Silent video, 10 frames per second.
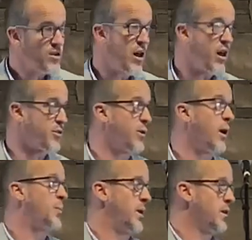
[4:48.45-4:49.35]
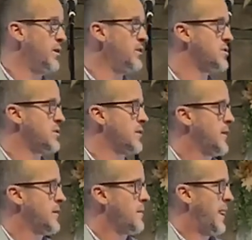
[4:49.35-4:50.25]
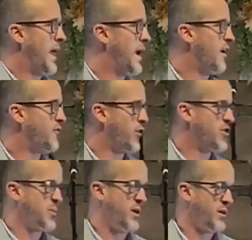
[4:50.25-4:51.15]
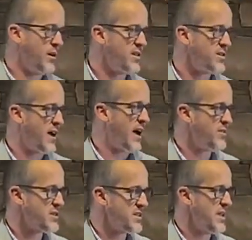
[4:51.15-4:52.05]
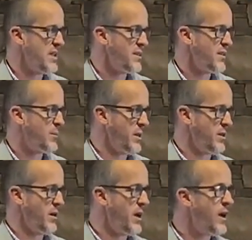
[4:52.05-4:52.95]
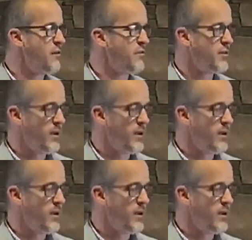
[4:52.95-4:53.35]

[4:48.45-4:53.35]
talk through our pillars. And our first pillar is obviously the pillar of